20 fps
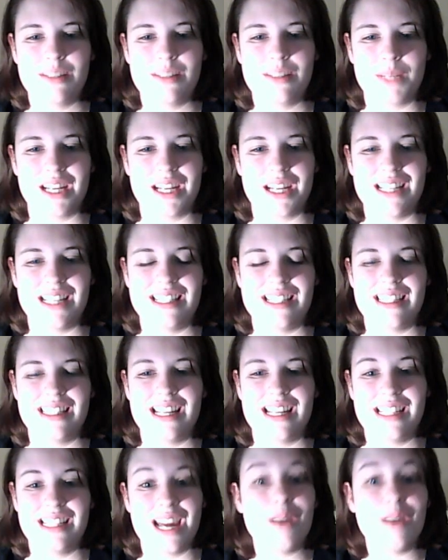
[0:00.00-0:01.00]
because they
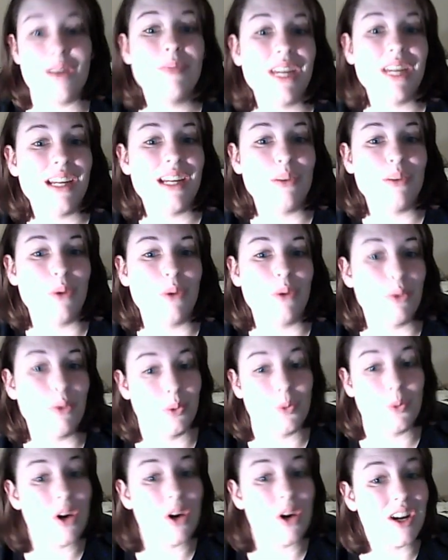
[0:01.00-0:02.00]
tell me what would
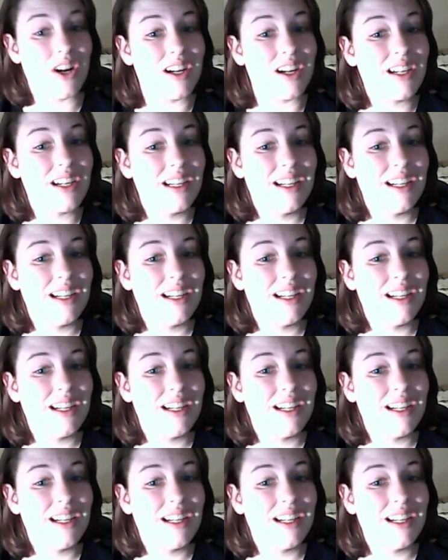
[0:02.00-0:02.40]
work,